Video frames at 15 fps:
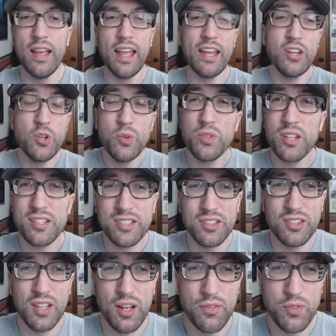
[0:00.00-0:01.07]
And who
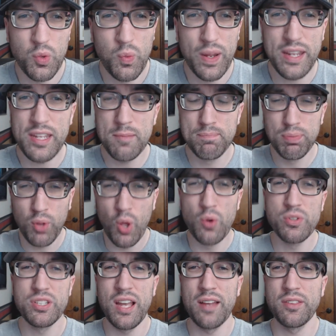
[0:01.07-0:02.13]
doesn't love the way he
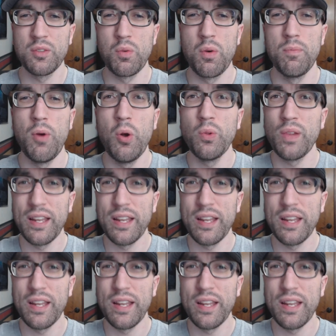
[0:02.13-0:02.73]
blows out the remote